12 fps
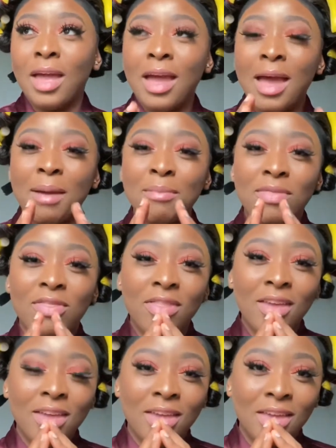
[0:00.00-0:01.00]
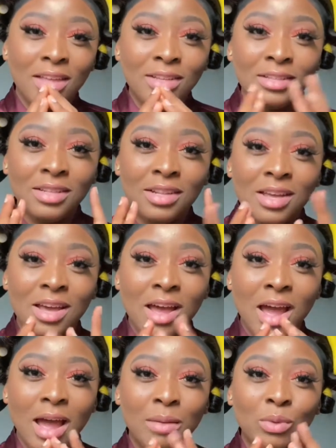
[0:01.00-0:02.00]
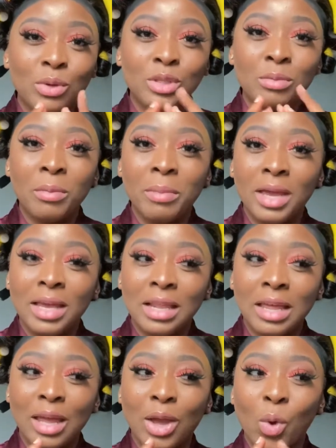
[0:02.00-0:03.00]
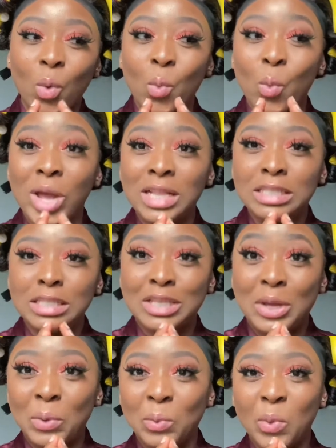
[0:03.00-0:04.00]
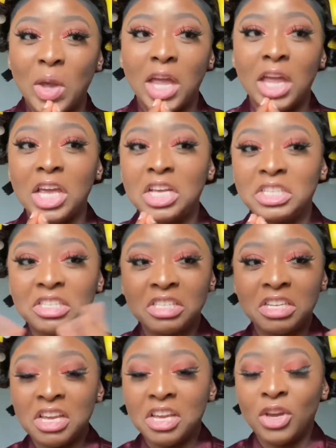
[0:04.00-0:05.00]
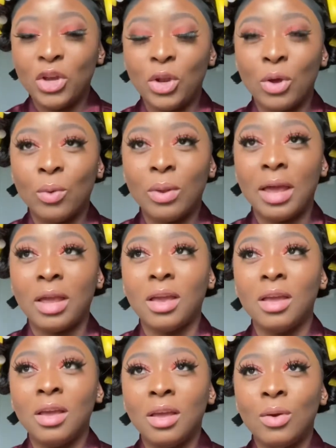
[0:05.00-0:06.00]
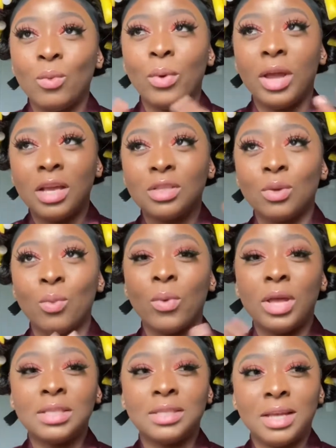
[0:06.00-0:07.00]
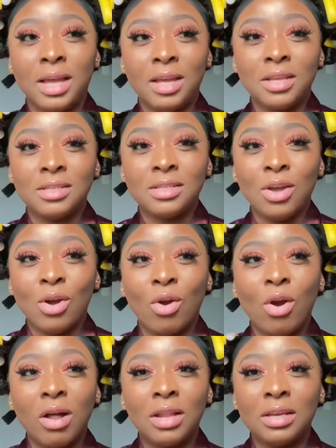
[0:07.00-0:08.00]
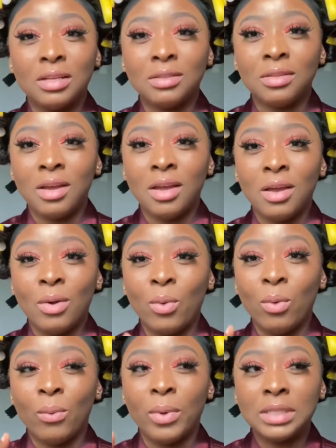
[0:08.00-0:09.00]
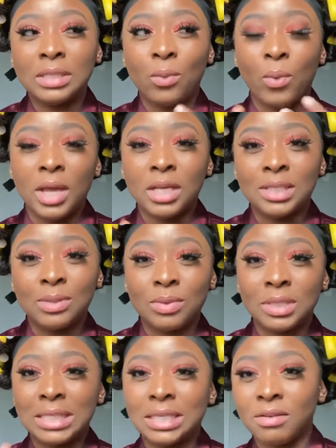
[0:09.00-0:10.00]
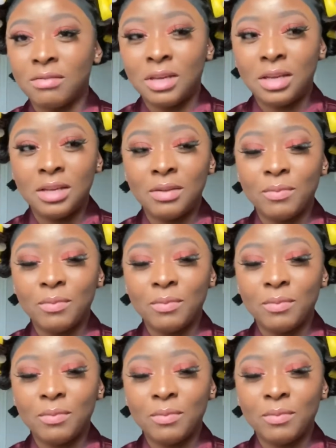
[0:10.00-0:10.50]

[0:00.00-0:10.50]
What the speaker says: I'm thinking I'm going to be making like Wednesday wigs, like wigs on Wednesdays. Call it Wednesday wigs with Sylvie.